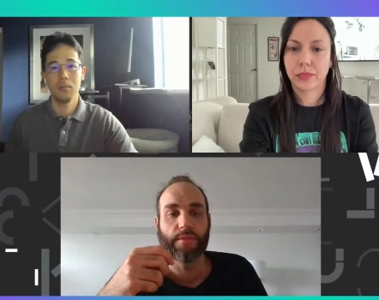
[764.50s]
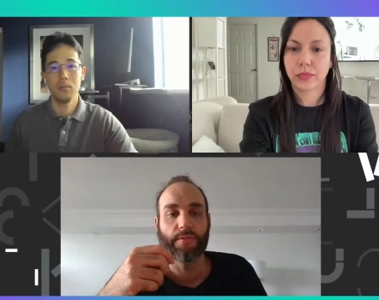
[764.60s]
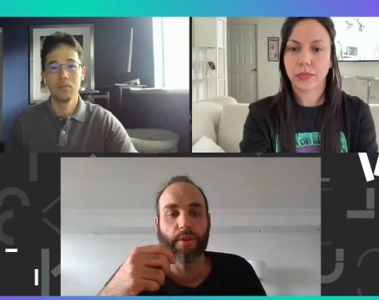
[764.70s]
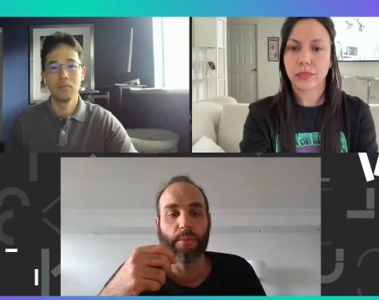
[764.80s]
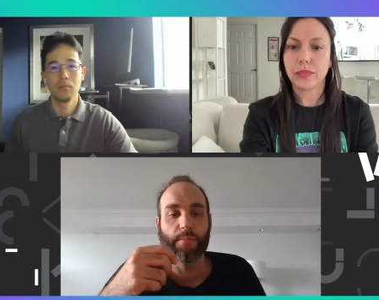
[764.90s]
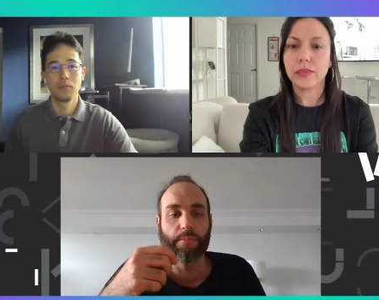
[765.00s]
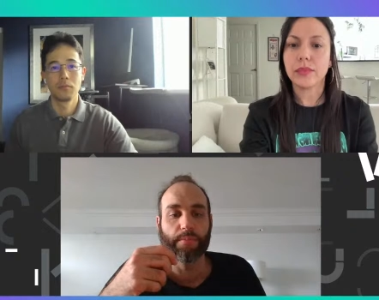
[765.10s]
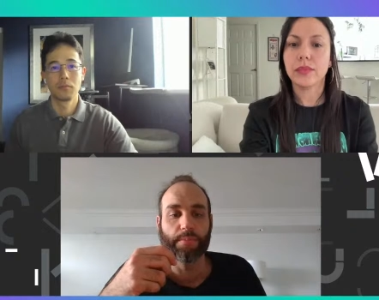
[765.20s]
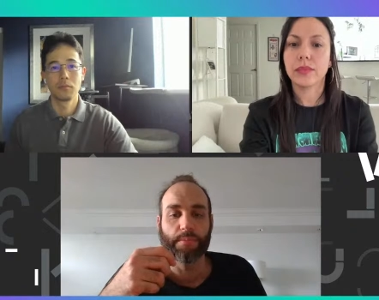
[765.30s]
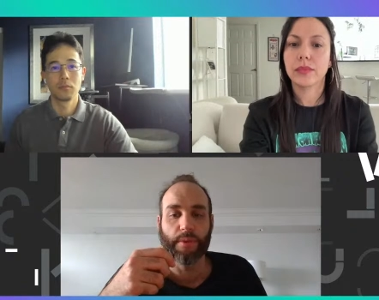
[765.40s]
Speaker 1: from
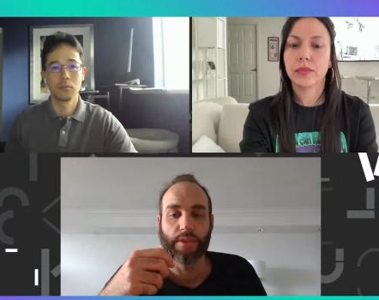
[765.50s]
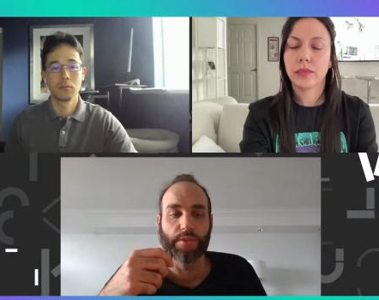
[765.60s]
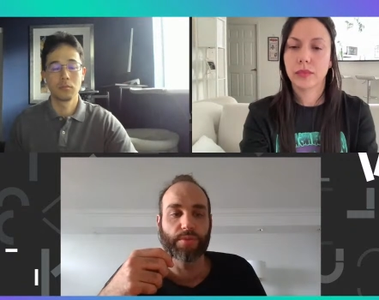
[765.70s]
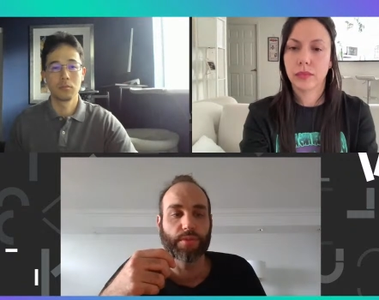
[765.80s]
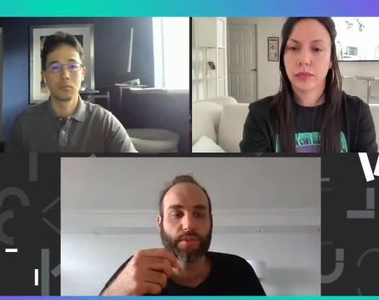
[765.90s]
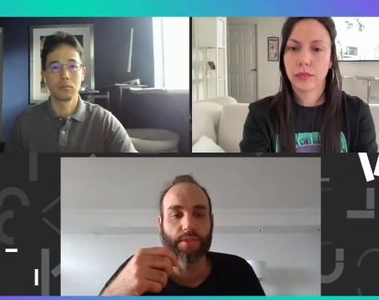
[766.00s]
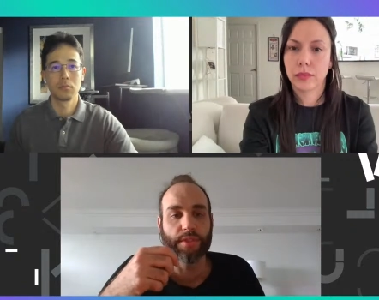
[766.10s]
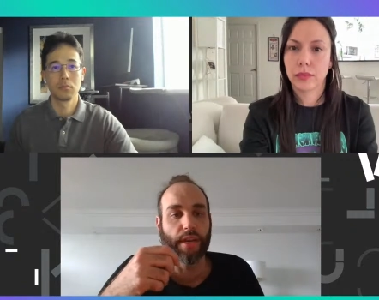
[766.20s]
a user just